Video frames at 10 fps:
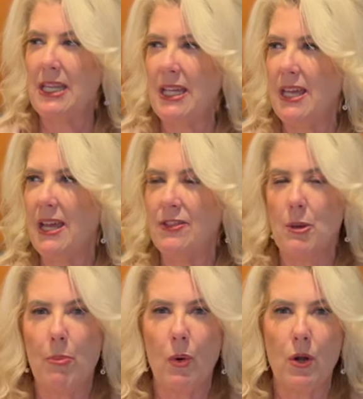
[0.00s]
to get it at
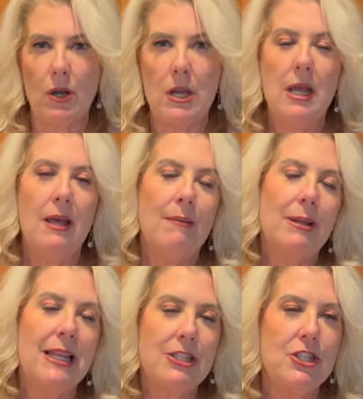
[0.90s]
the port.
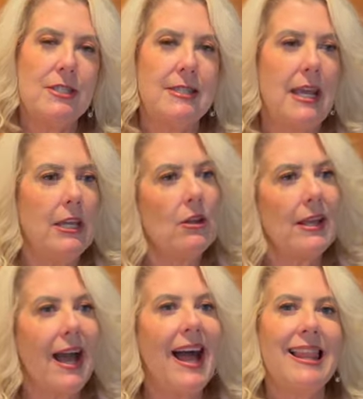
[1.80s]
But let's just say you're
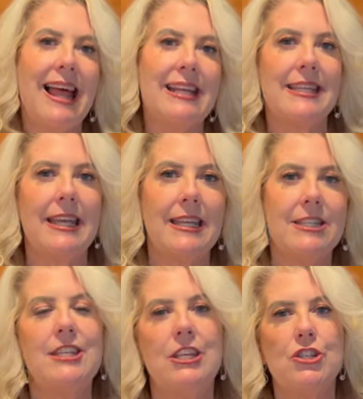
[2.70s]
like, I like to get a
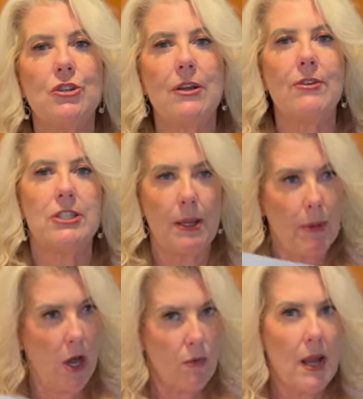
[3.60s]
t-shirt every time.
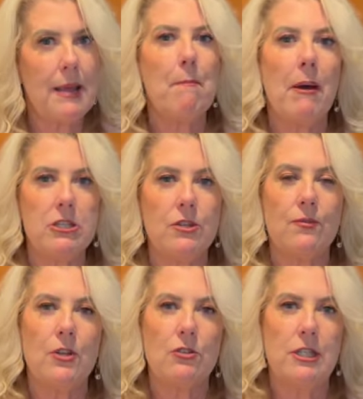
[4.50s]
All right, budget
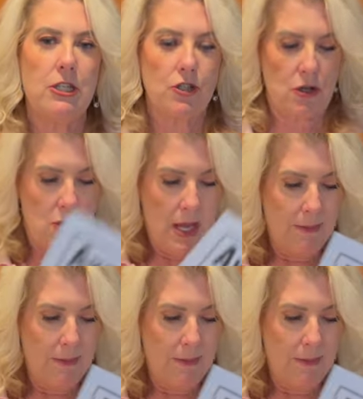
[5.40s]
for your t-shirt.